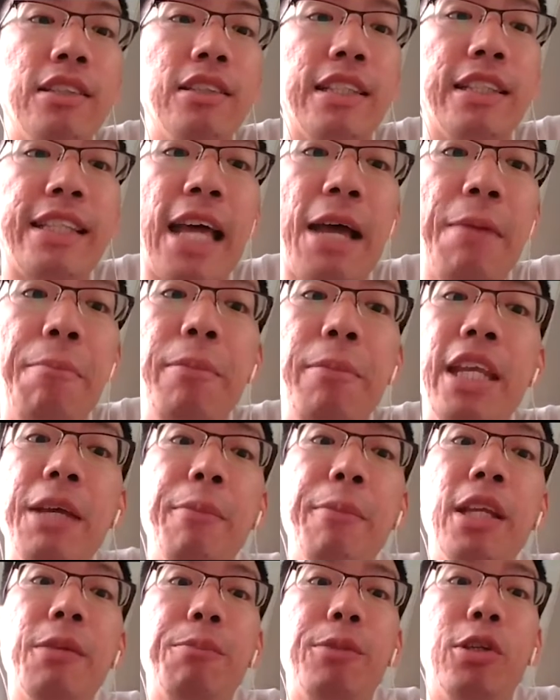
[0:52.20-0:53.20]
the time
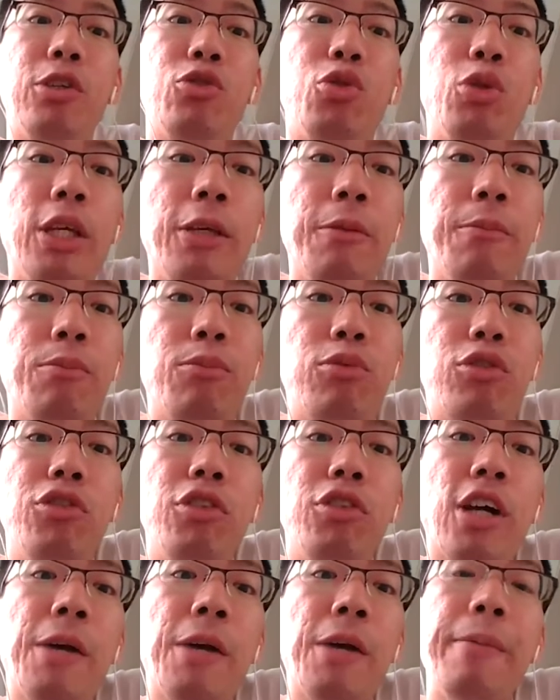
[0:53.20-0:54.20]
limit between
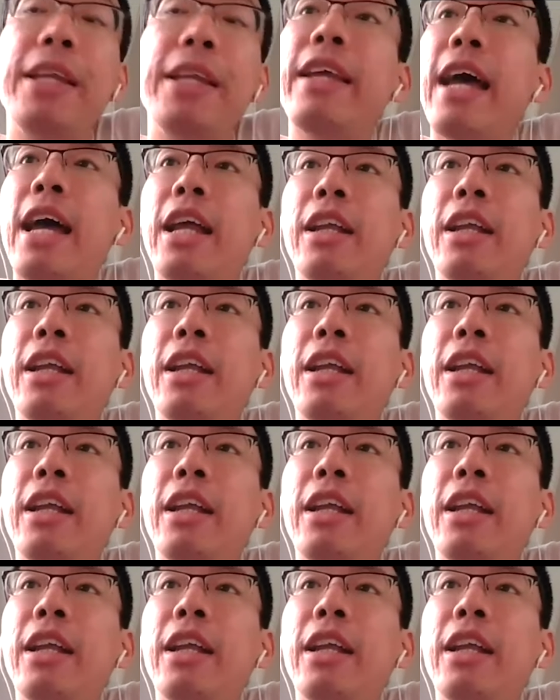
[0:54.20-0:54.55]
pre-commit